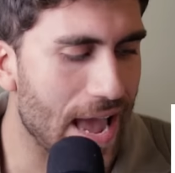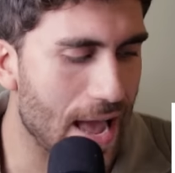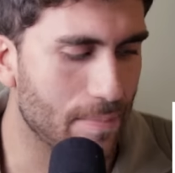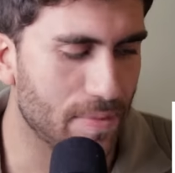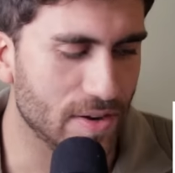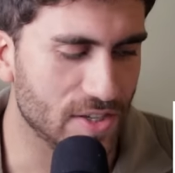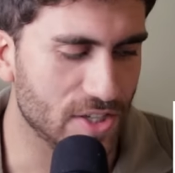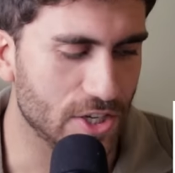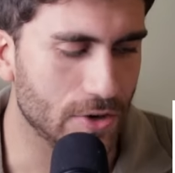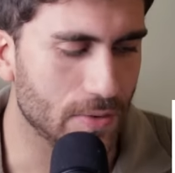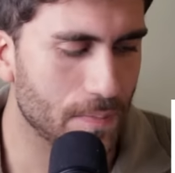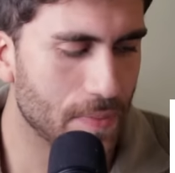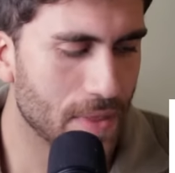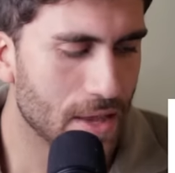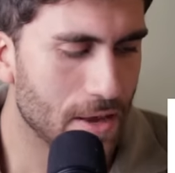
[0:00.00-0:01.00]
happen to
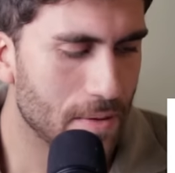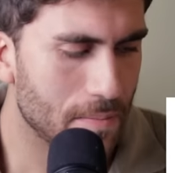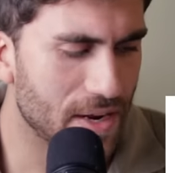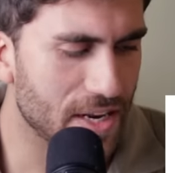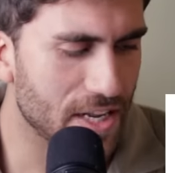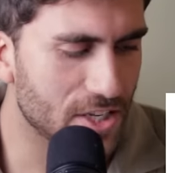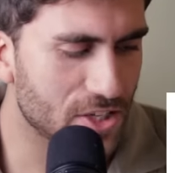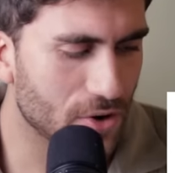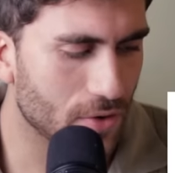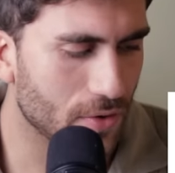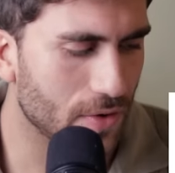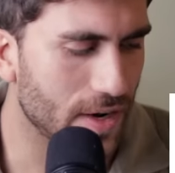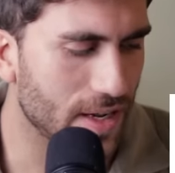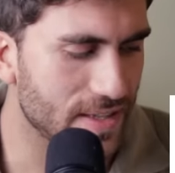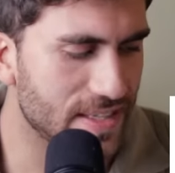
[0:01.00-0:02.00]
you. But he
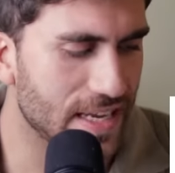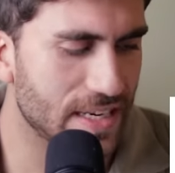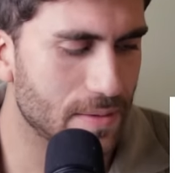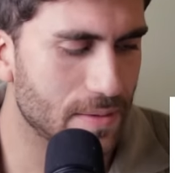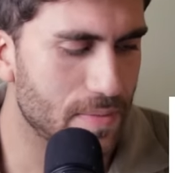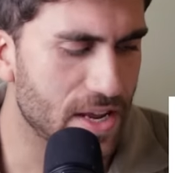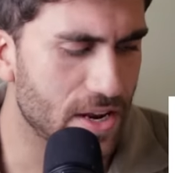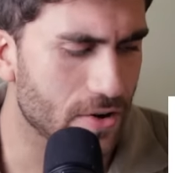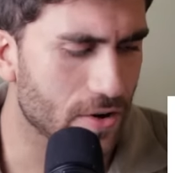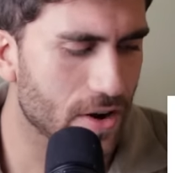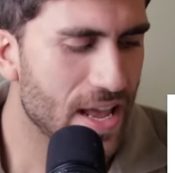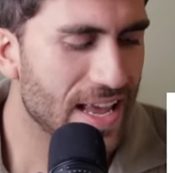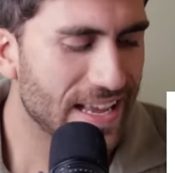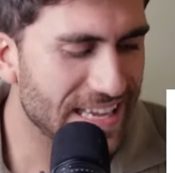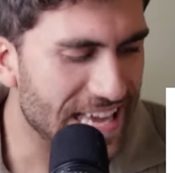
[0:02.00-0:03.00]
turned and said to Peter,
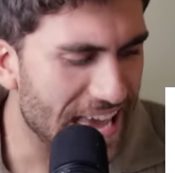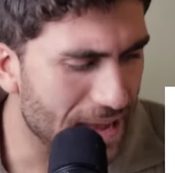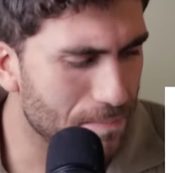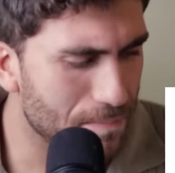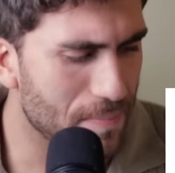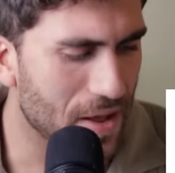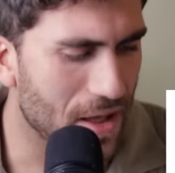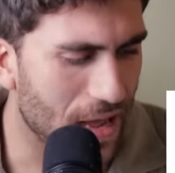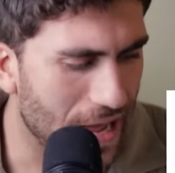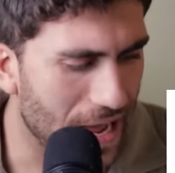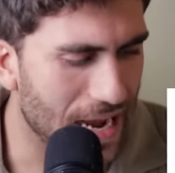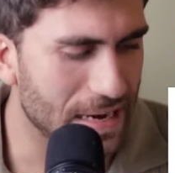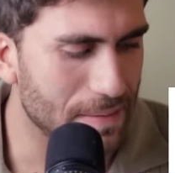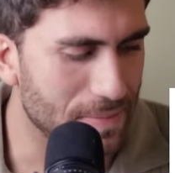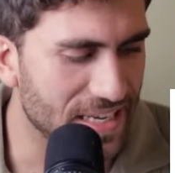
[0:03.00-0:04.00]
Get
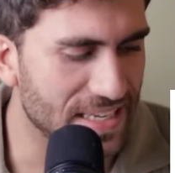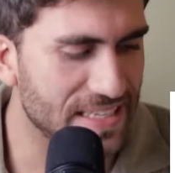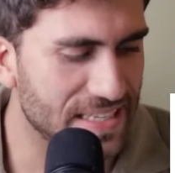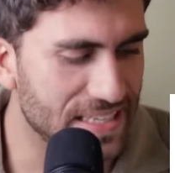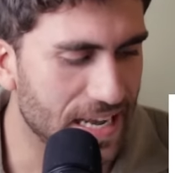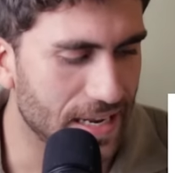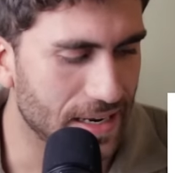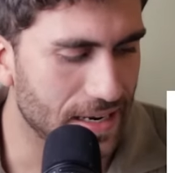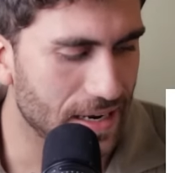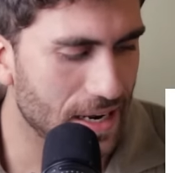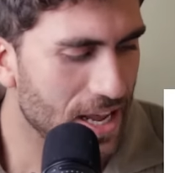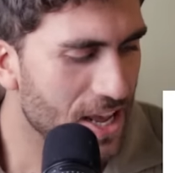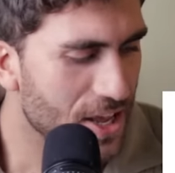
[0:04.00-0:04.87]
behind me, Satan.